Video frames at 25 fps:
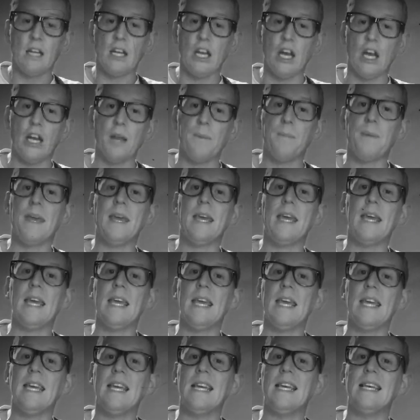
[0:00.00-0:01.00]
Gonna
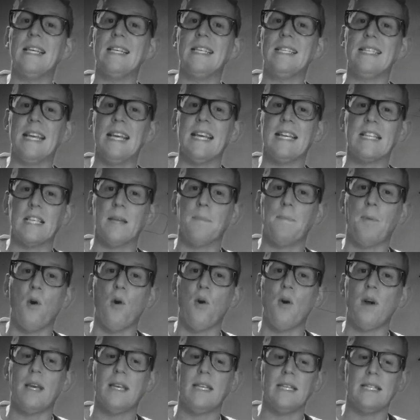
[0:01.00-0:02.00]
be
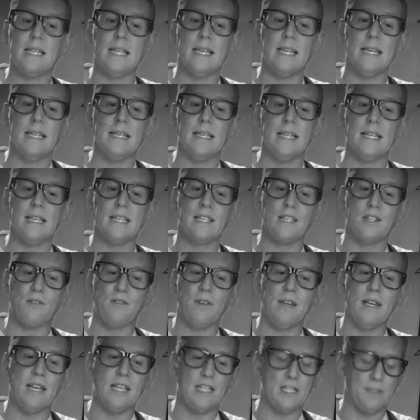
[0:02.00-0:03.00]
disappointed this
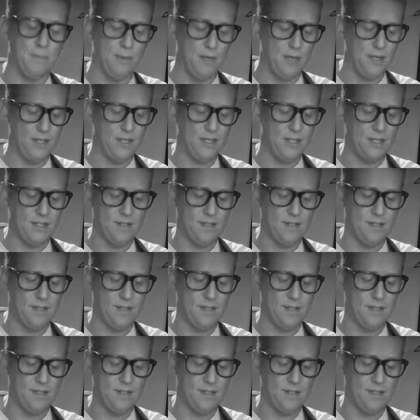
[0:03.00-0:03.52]
Christmas.